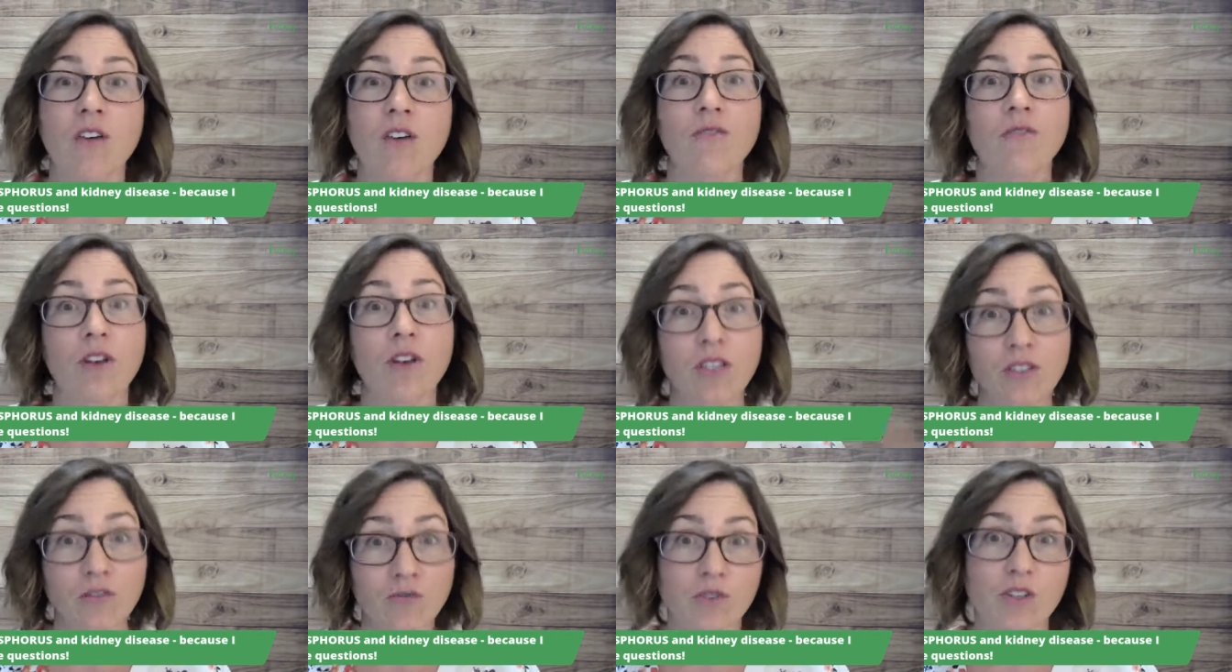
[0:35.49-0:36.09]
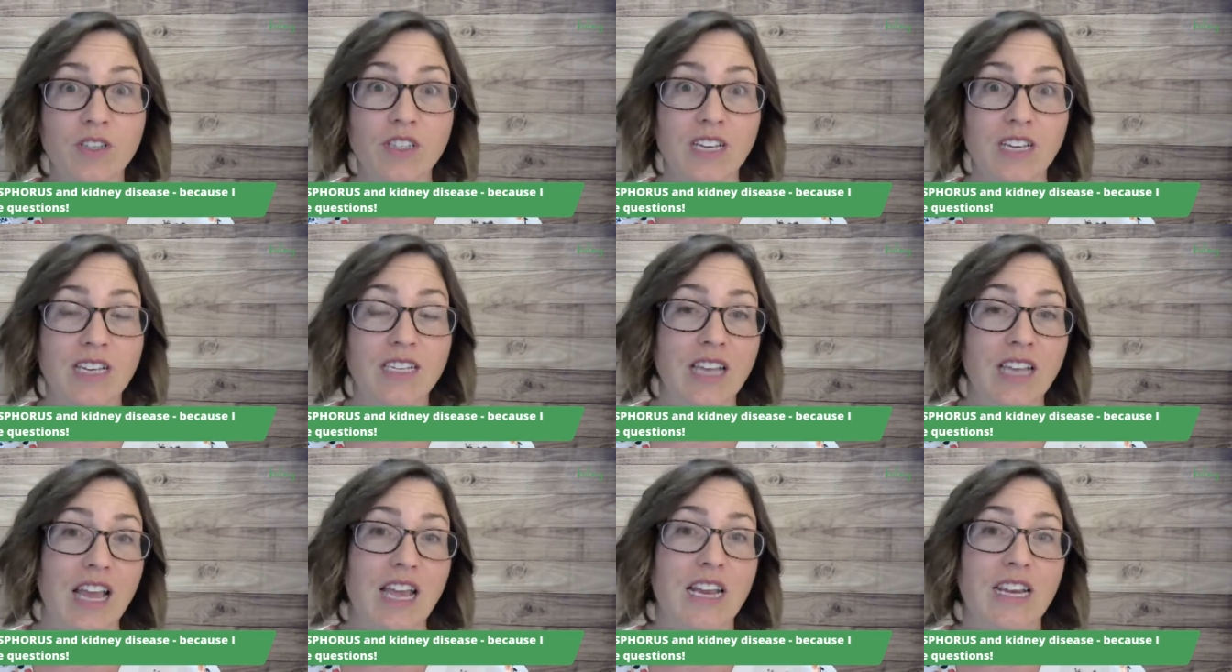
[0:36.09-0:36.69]
Phosphorus is
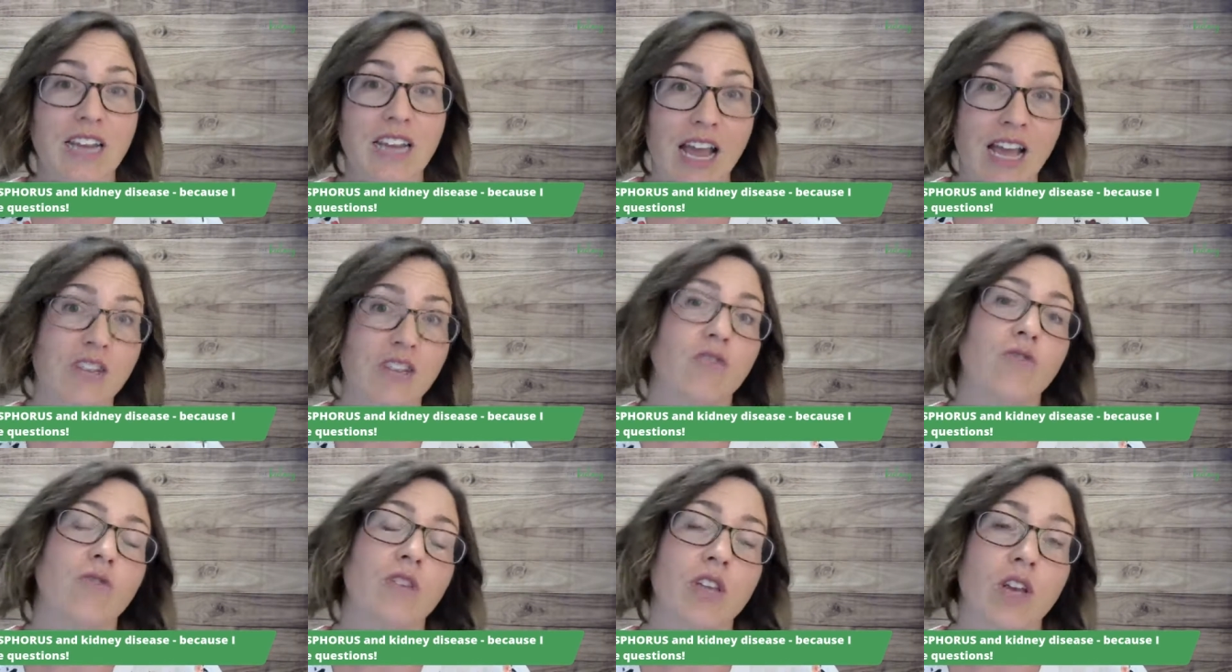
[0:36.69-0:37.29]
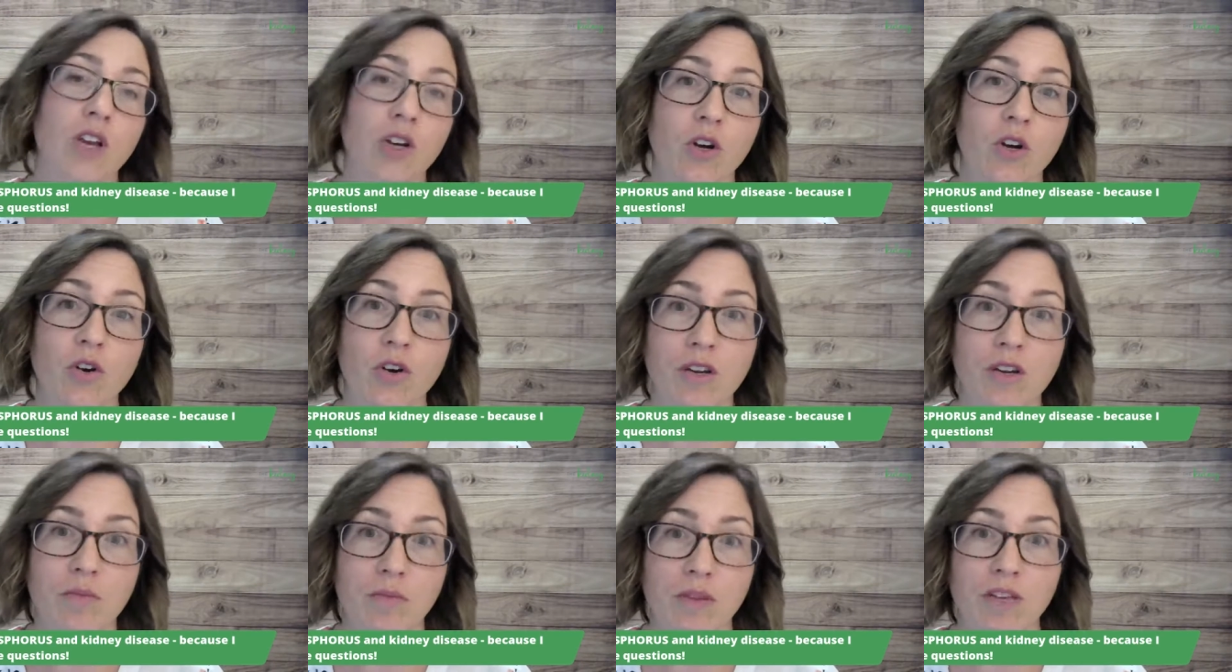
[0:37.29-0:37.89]
a naturally
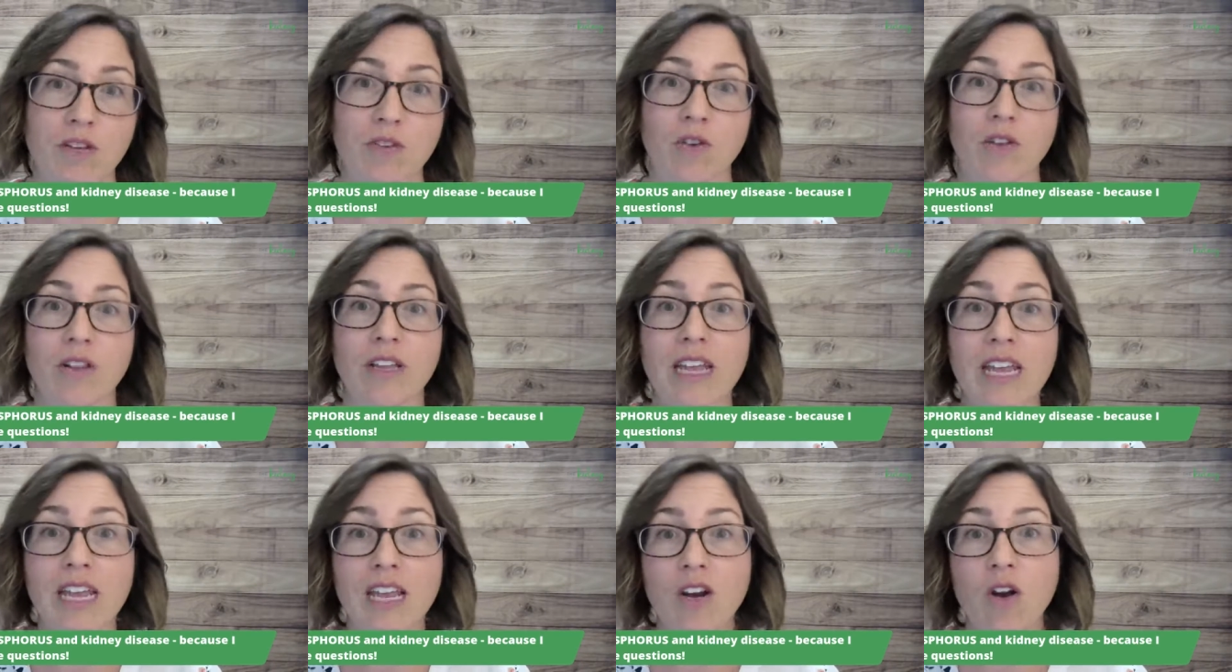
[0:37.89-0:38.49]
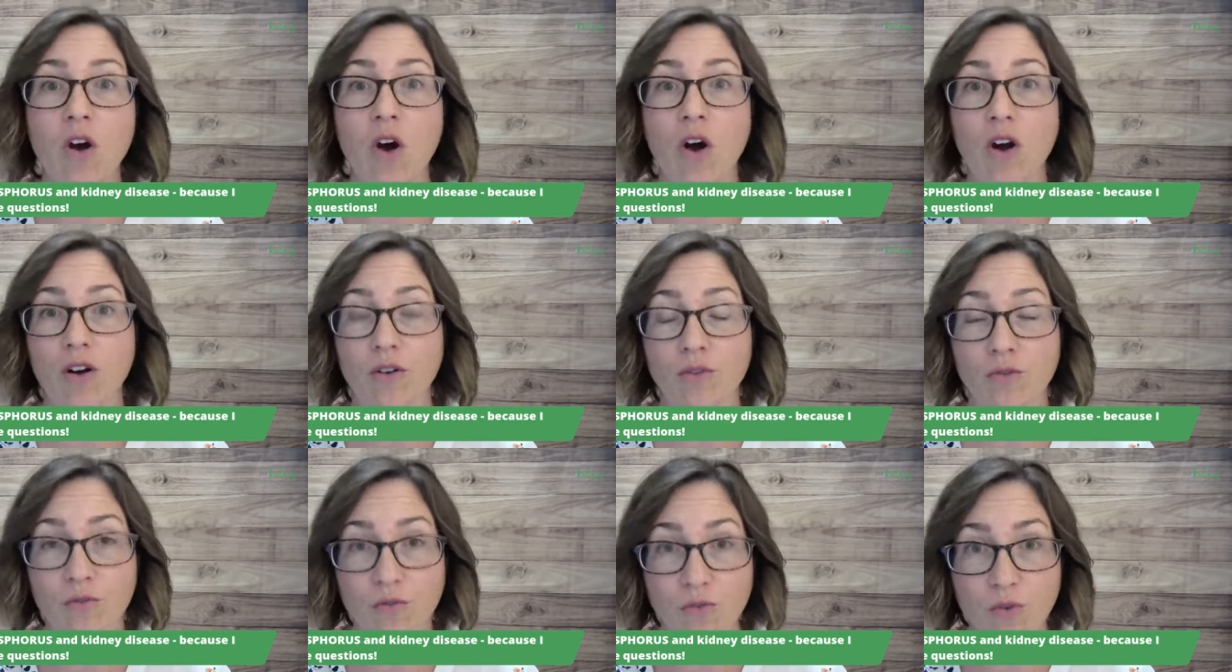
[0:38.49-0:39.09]
occurring mineral in
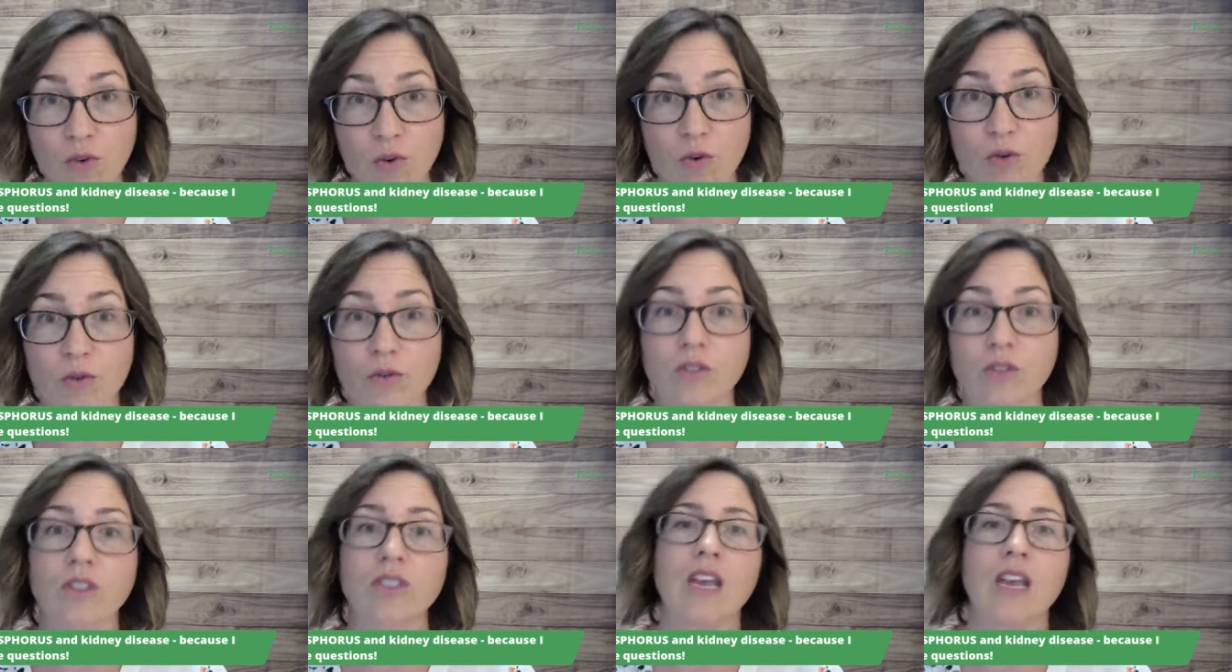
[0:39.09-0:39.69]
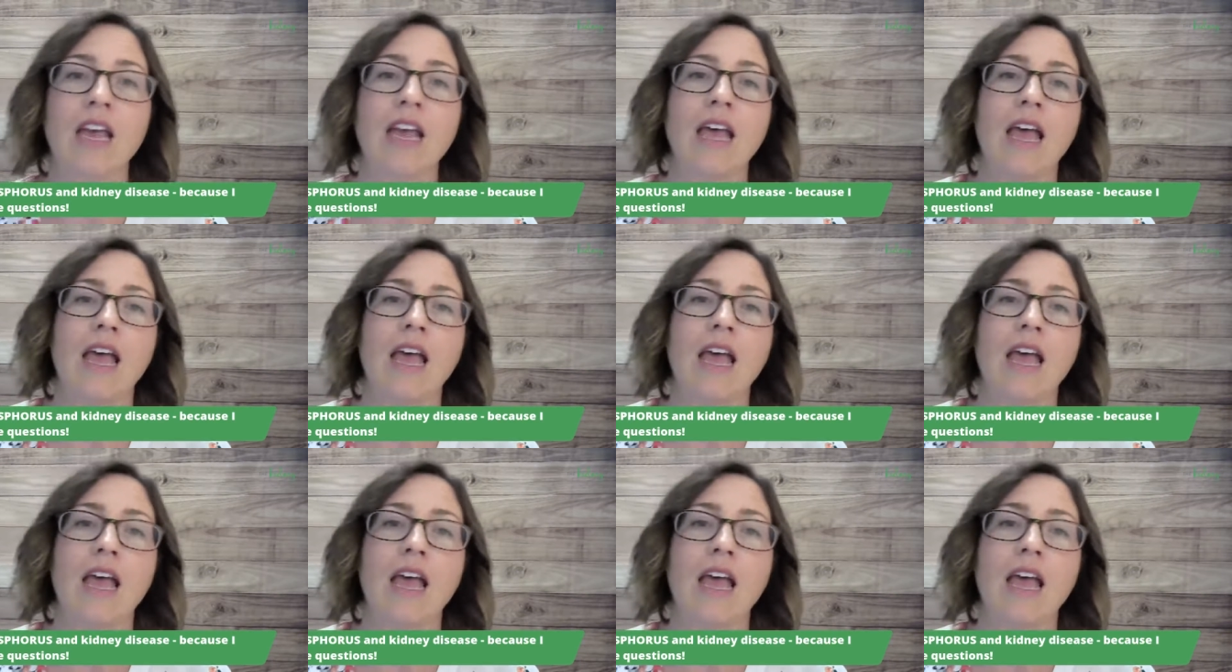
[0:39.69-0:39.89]
our foods.